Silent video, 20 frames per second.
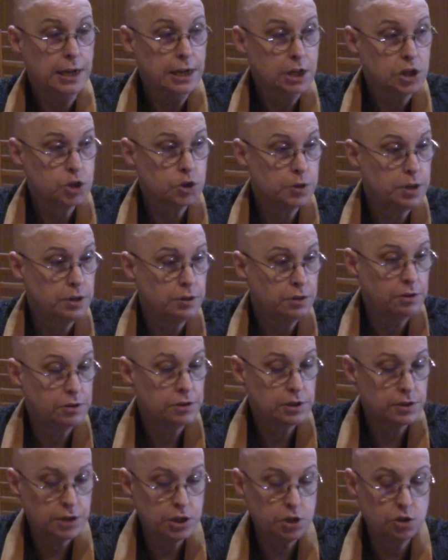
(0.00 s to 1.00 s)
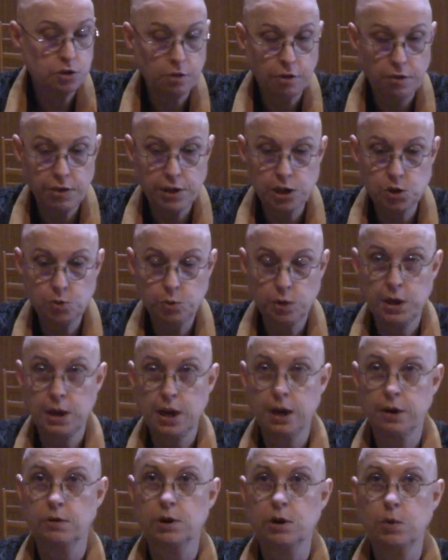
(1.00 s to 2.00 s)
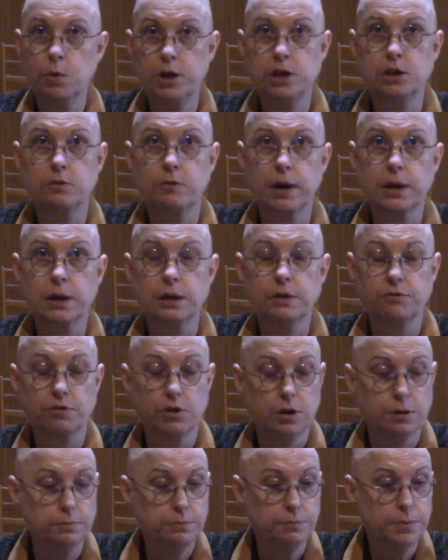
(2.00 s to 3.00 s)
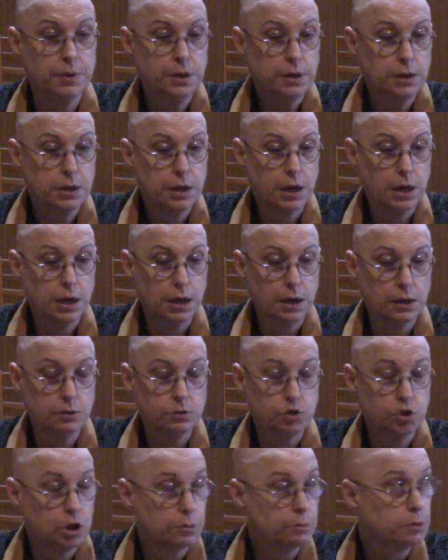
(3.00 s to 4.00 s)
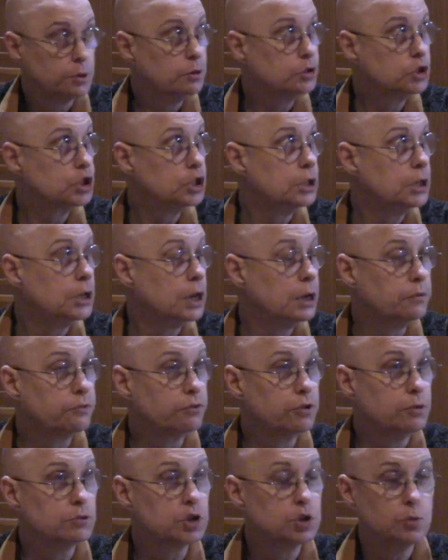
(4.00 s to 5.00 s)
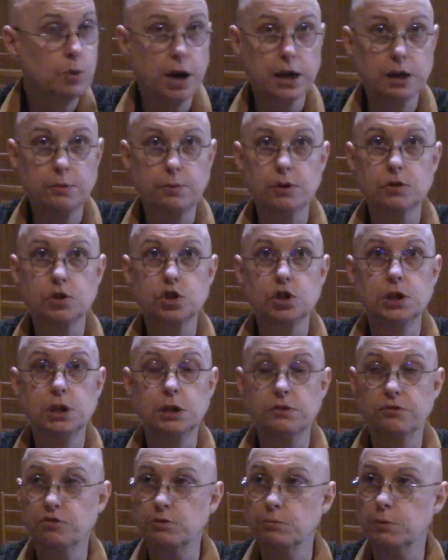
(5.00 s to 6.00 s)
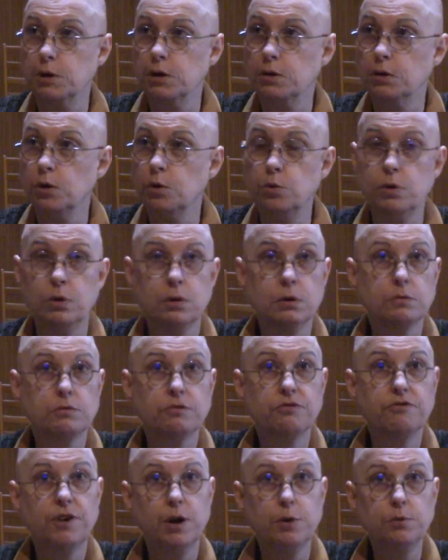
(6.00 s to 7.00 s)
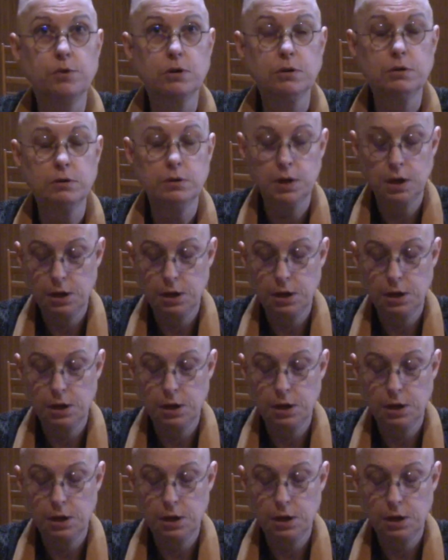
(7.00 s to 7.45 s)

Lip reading: So these are the things we inherit quite directly from Uchiyama Roshi and from Sawaki Roshi and from our own founder.